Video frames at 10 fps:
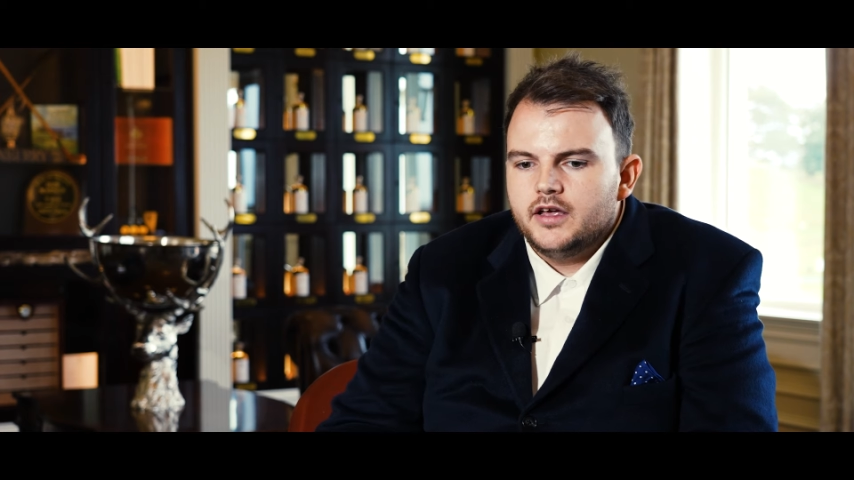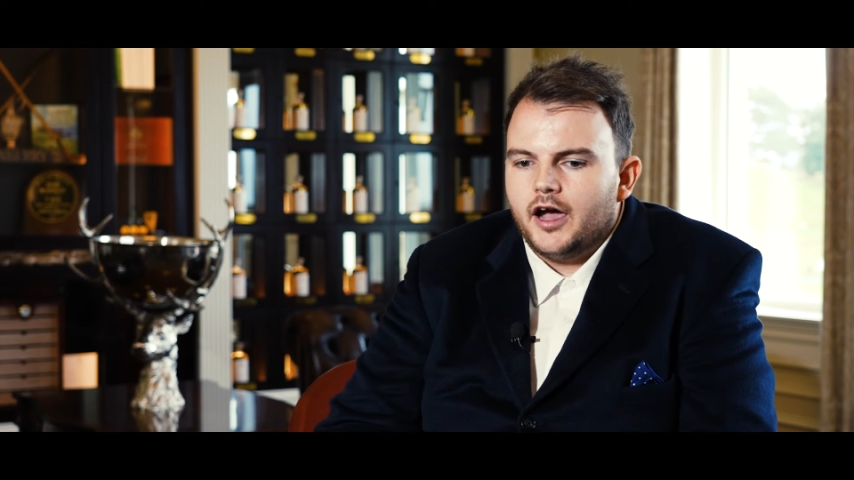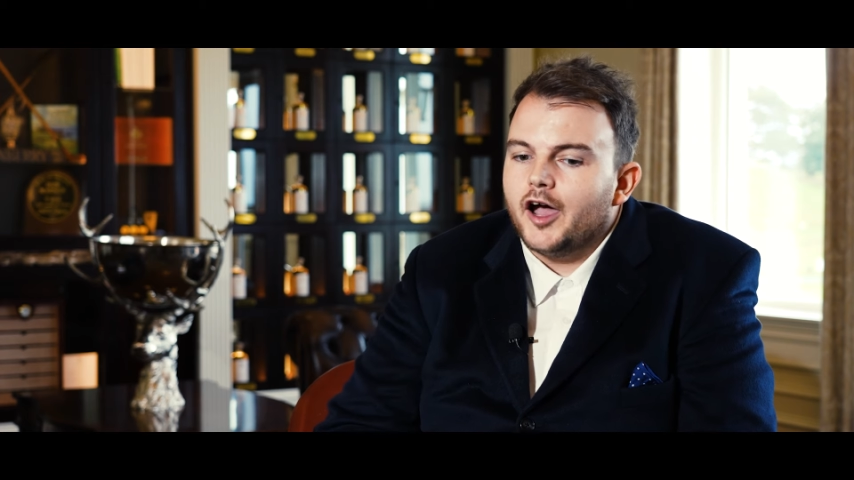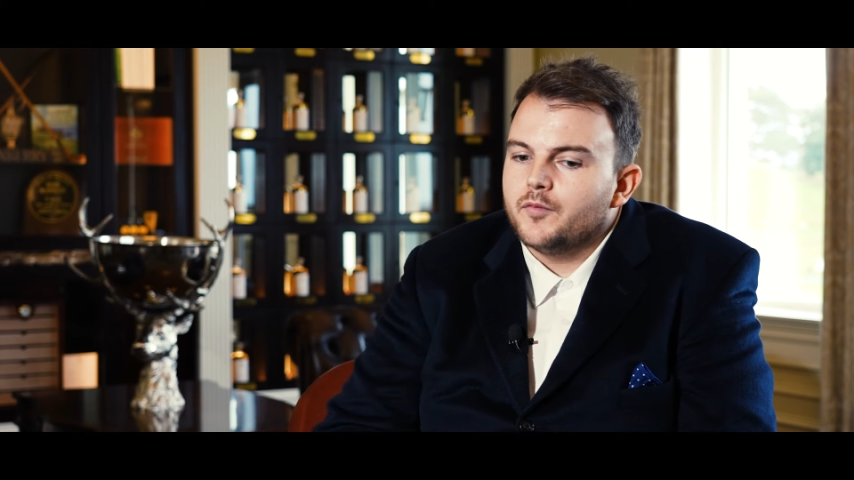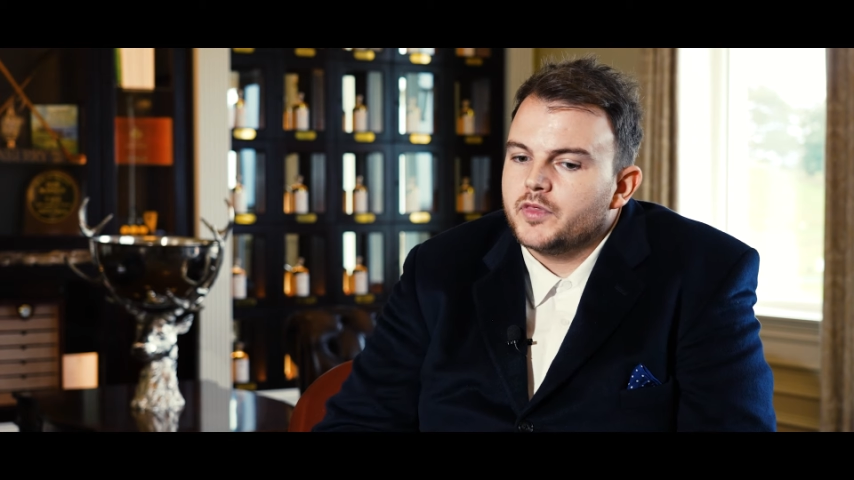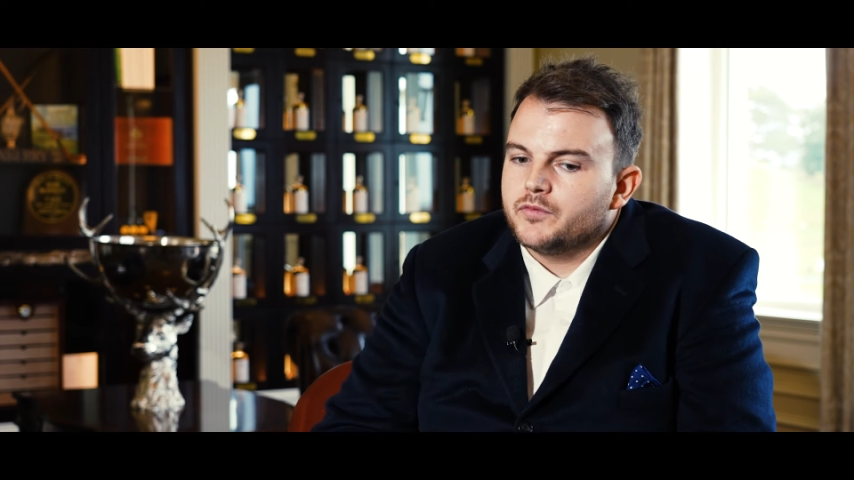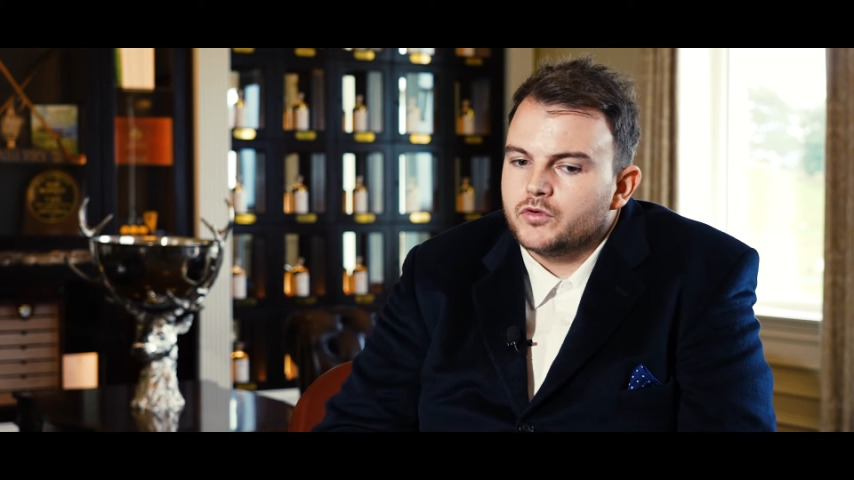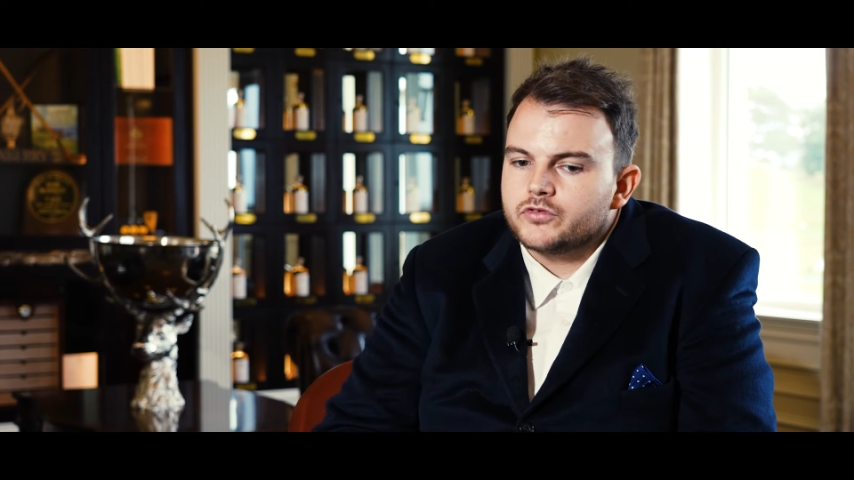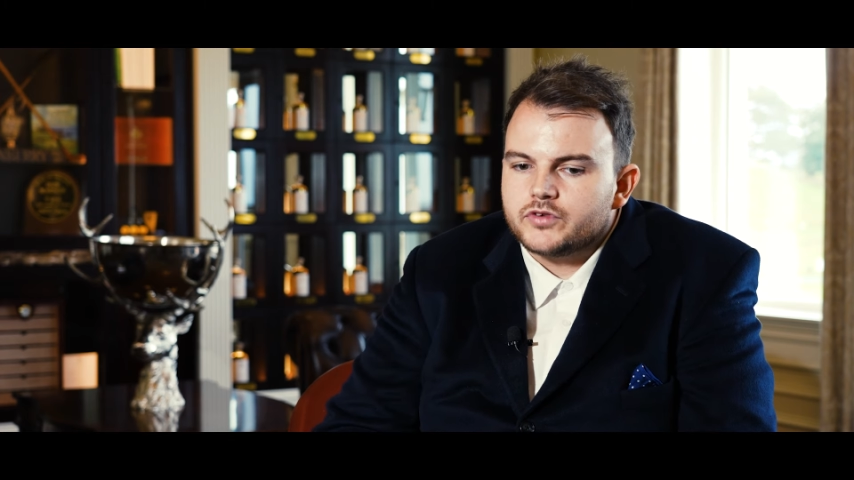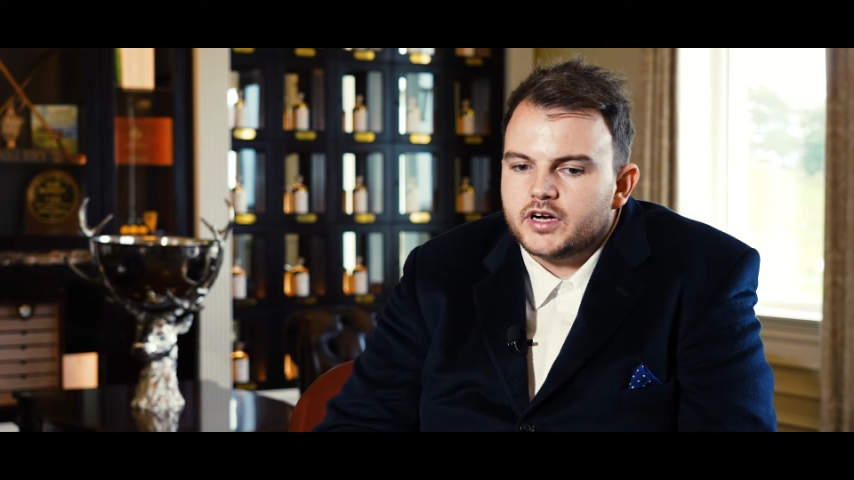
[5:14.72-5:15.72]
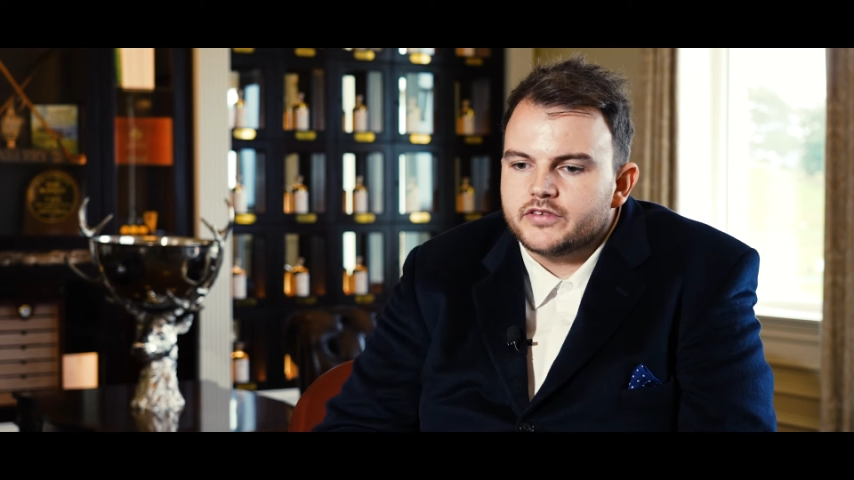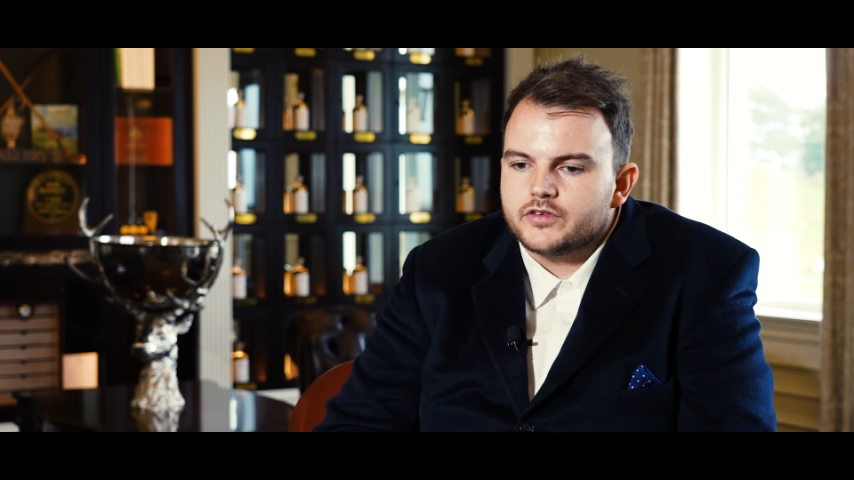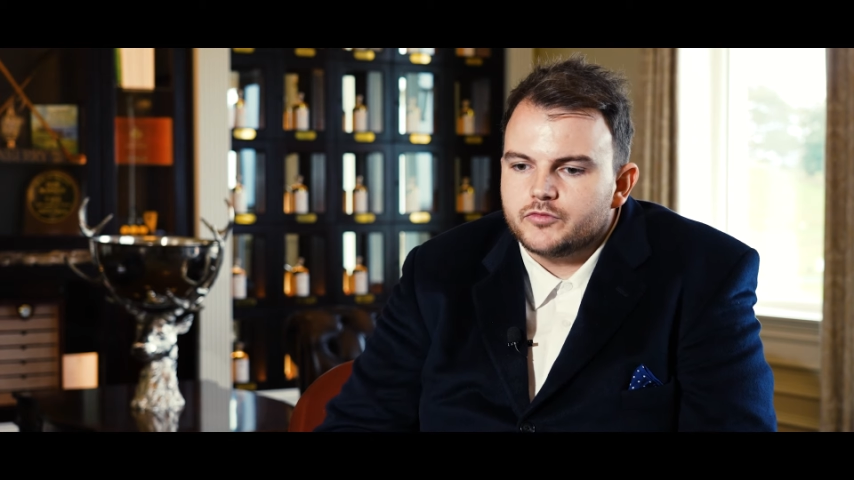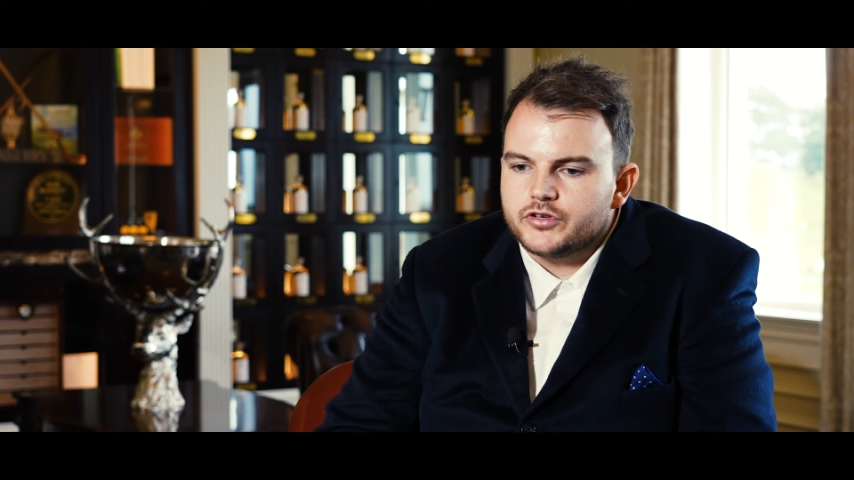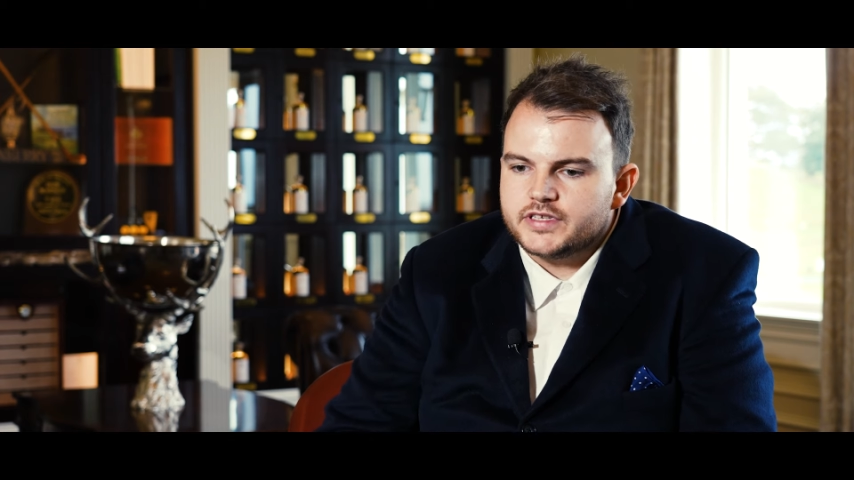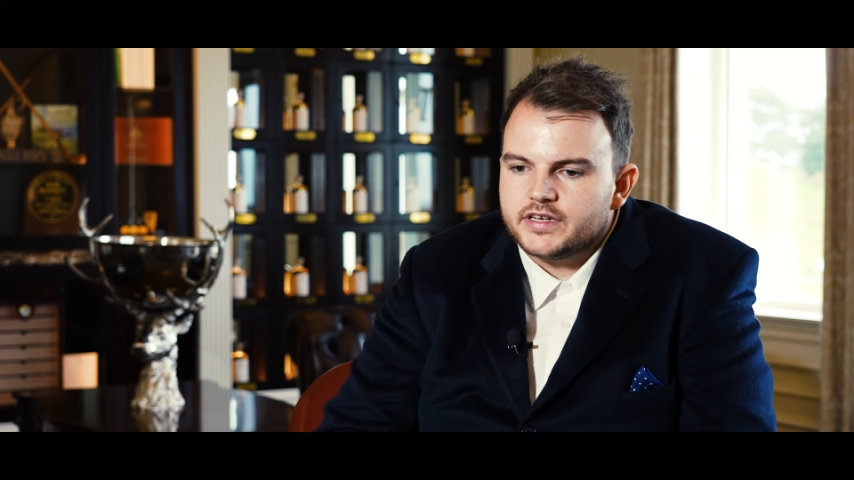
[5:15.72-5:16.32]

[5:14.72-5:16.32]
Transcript: They've also had some really